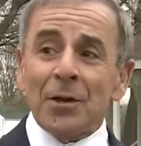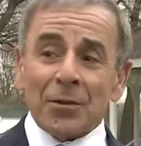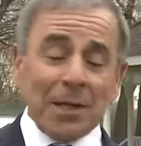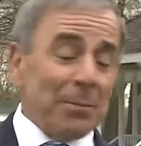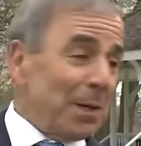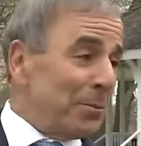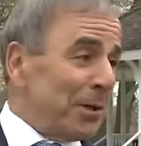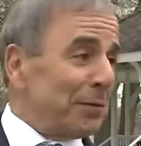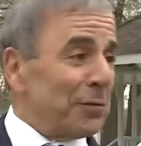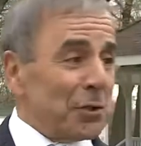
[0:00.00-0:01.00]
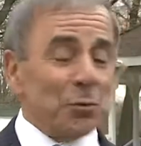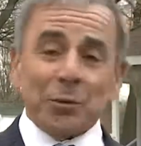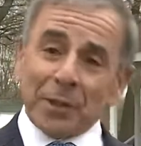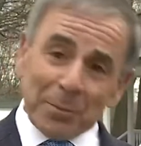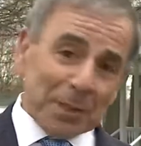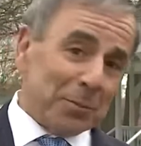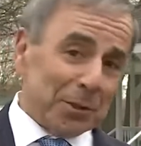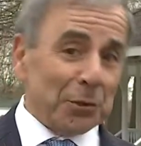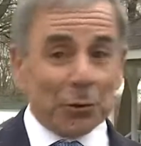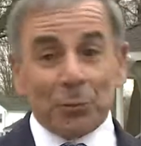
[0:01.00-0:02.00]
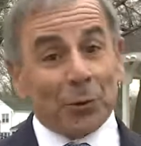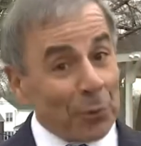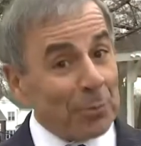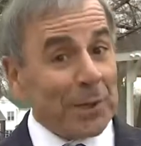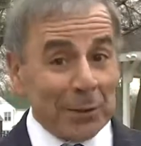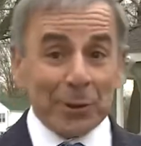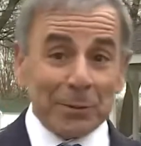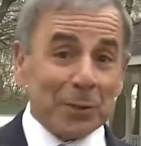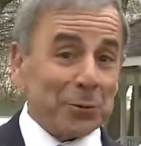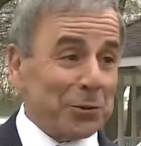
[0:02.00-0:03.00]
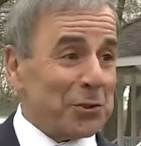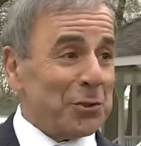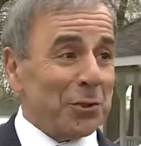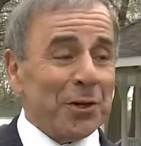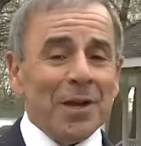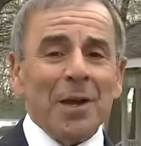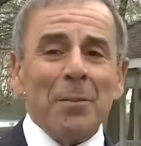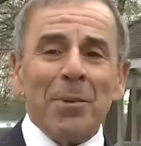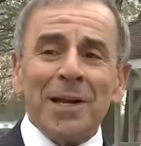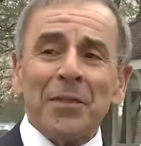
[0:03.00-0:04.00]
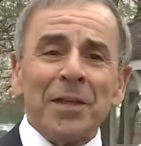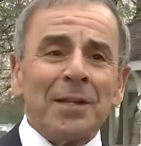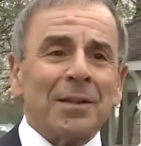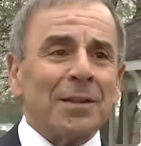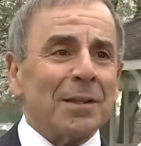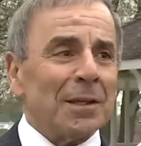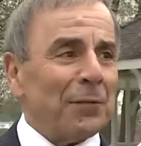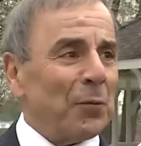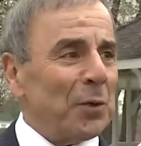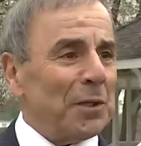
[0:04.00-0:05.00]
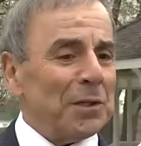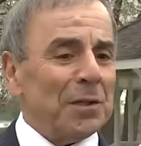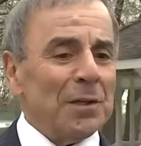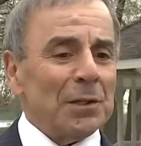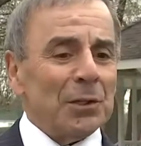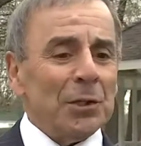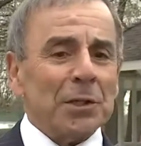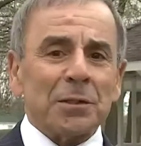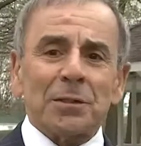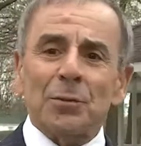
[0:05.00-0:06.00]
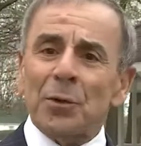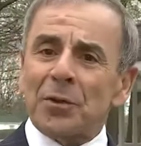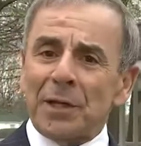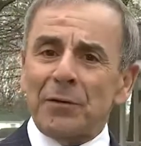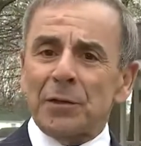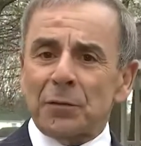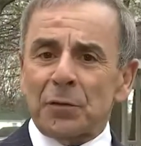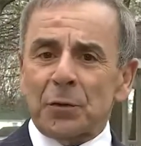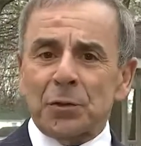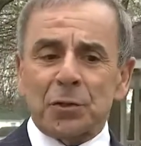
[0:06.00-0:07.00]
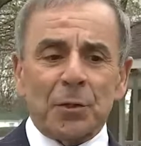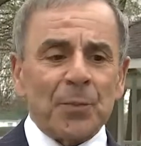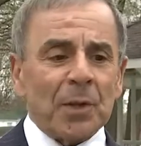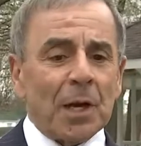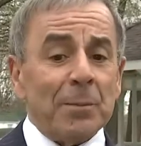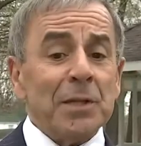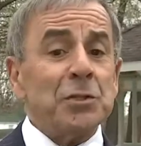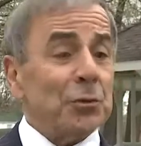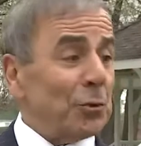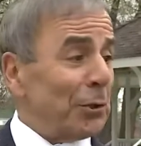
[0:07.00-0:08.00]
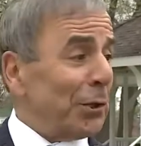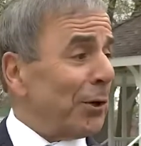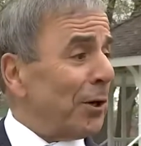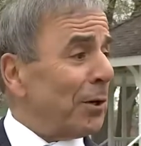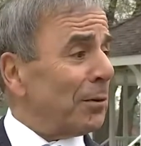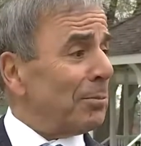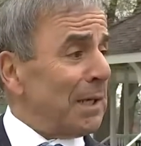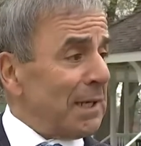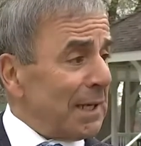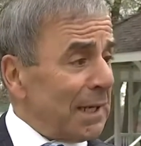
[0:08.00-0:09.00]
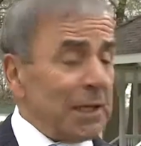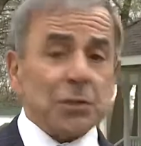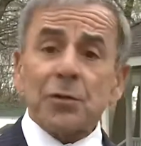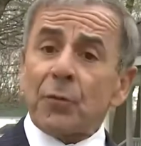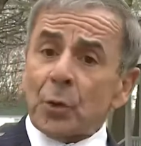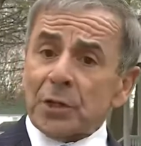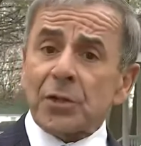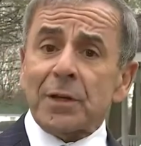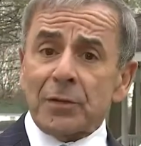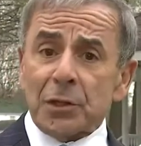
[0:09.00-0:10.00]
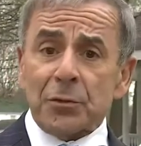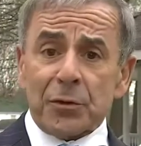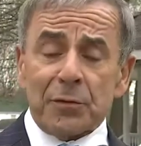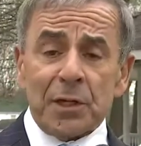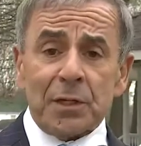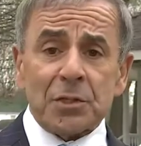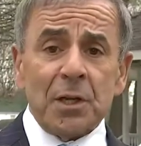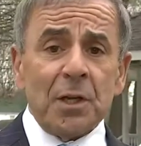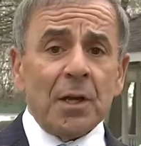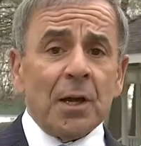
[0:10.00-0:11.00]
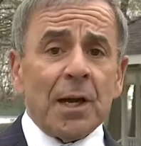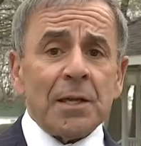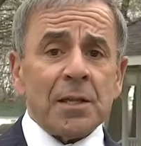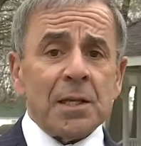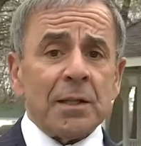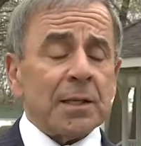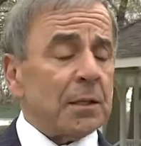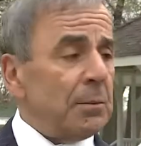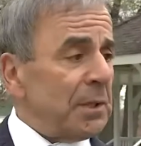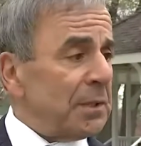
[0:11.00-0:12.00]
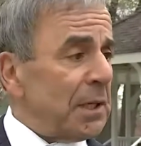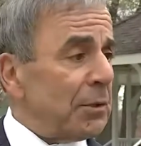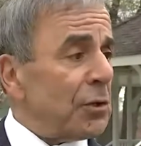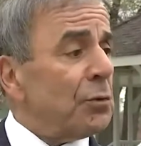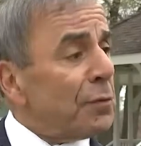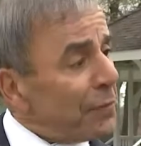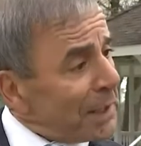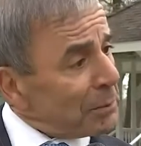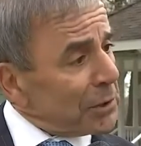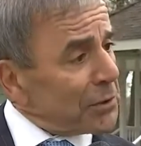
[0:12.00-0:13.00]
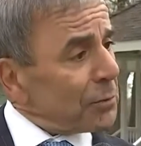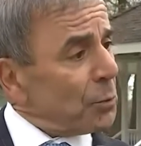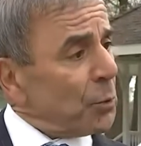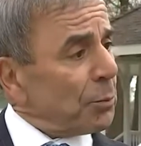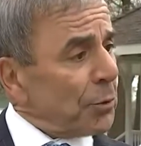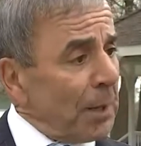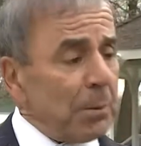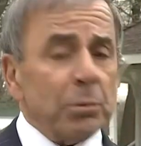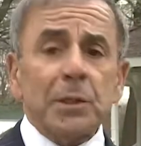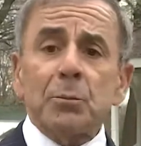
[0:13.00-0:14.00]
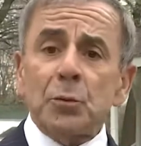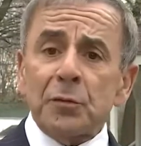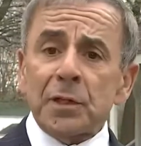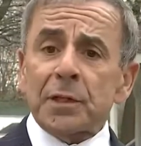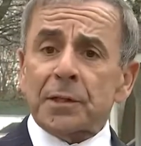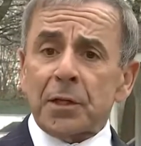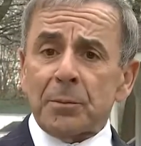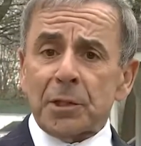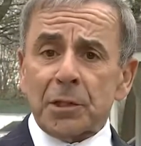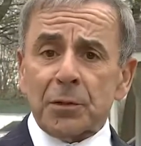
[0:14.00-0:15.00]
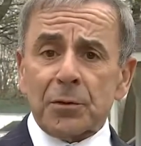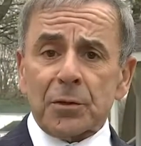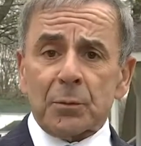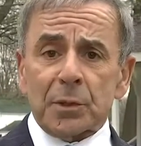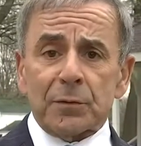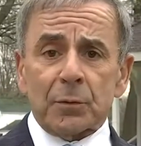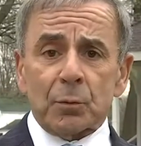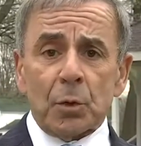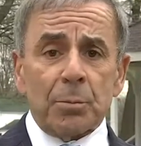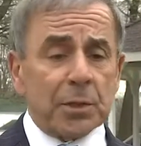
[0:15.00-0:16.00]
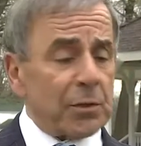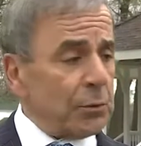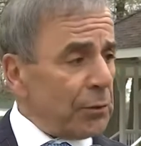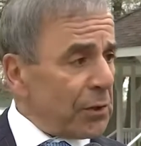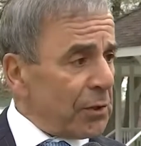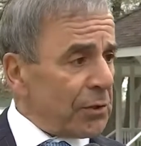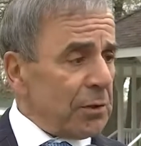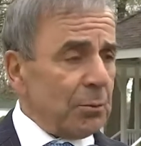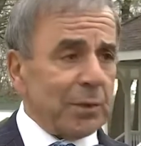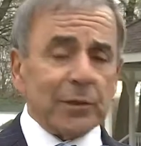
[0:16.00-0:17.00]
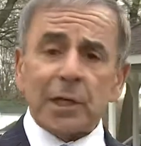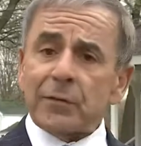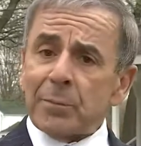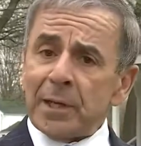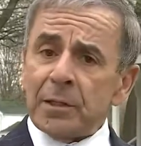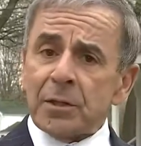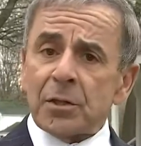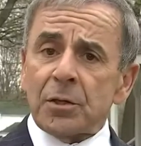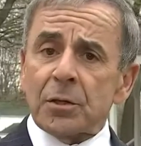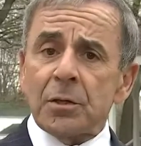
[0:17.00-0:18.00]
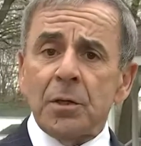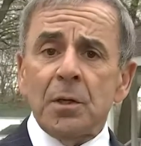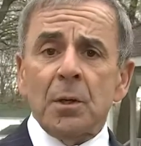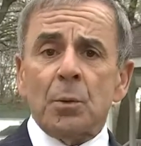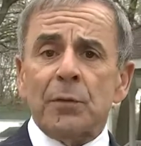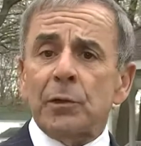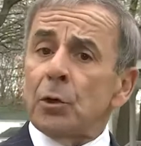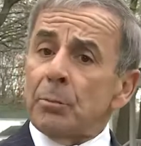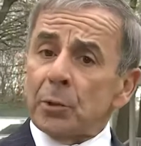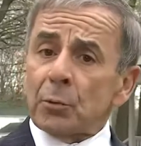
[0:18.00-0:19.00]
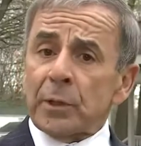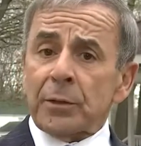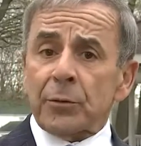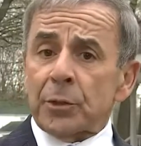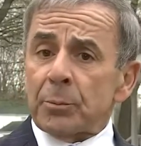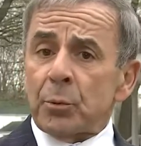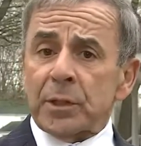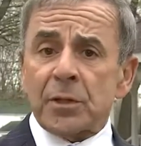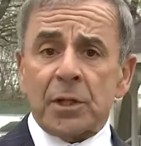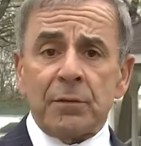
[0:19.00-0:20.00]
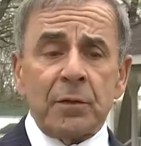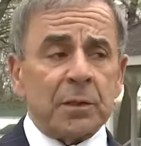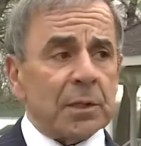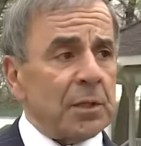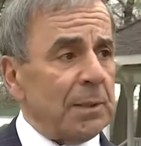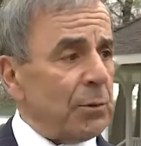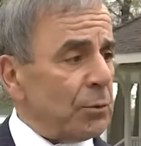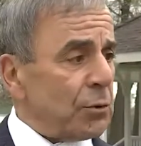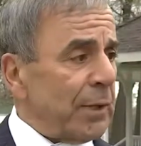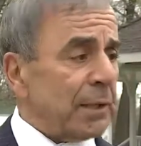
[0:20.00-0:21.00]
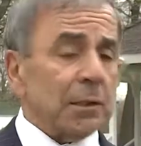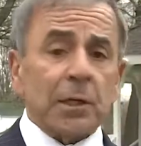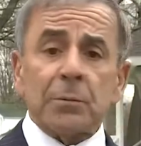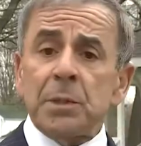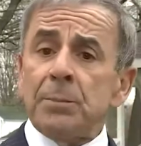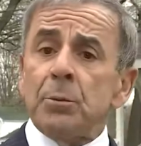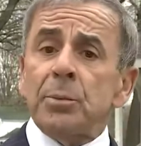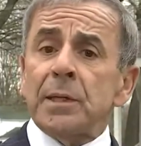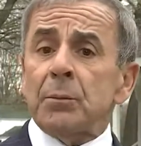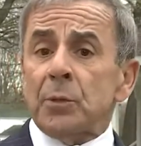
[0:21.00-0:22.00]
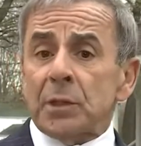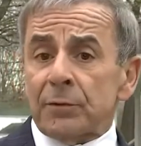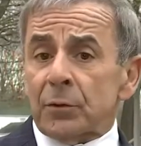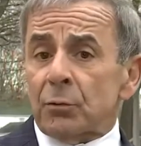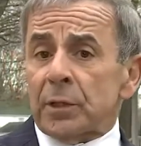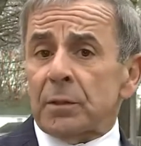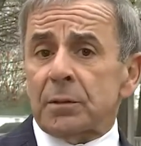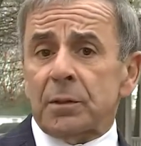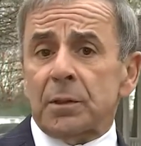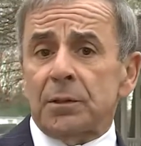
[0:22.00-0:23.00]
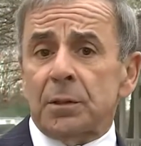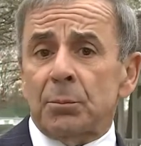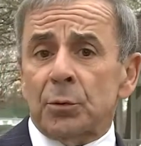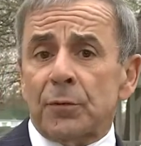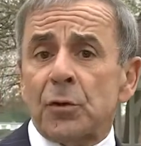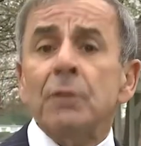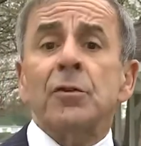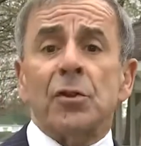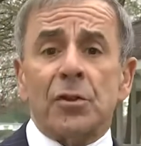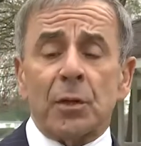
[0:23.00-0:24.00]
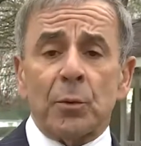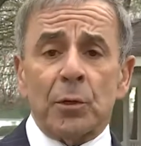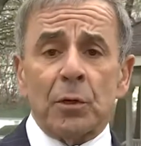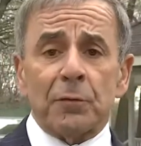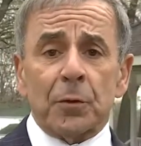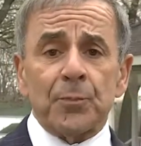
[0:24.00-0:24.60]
So that may be a visual that may be a good one or a bad one. I'm not really sure. But I think if we look at North Haven in the future, I mentioned earlier our median age is 47 years of age. I see that coming down as new families will probably move in coming years. We have a robust school system. We have a lot of amenities here. We have a low mill rate, 30.7, and that seems to attract a lot of people, and we have a great number of services that we offer.